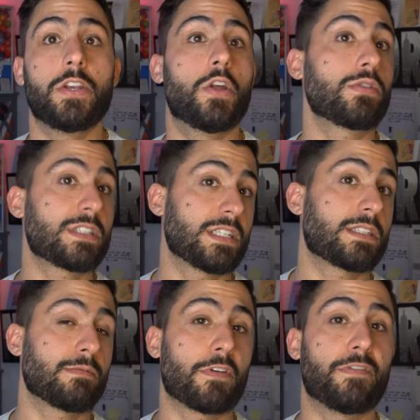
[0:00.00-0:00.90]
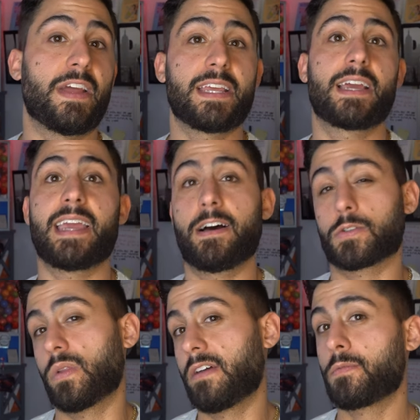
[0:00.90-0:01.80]
No system for vending
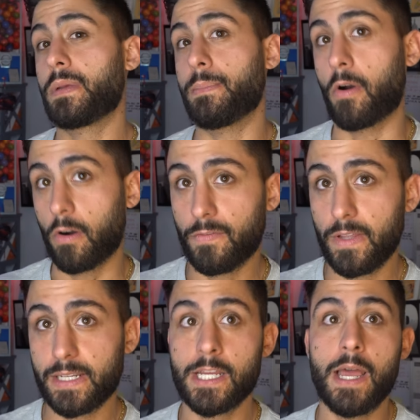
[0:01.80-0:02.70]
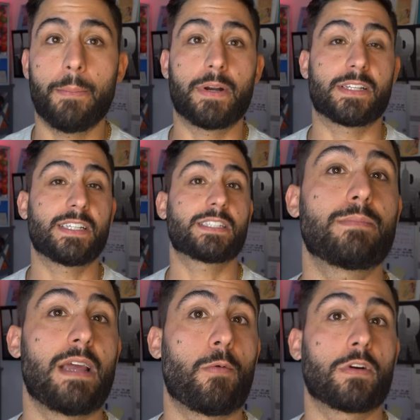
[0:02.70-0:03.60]
accounts will ever be perfect, but a
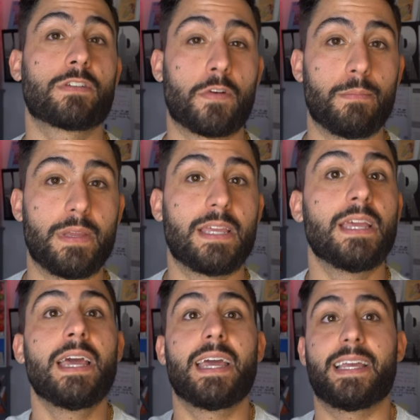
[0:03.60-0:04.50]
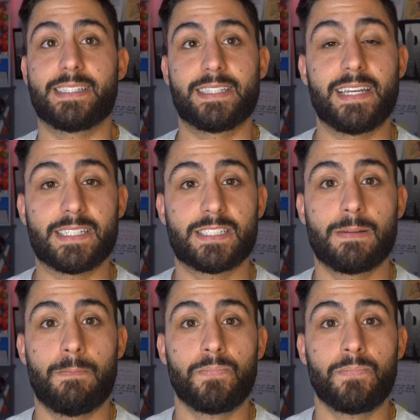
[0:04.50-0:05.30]
system that works for me is this.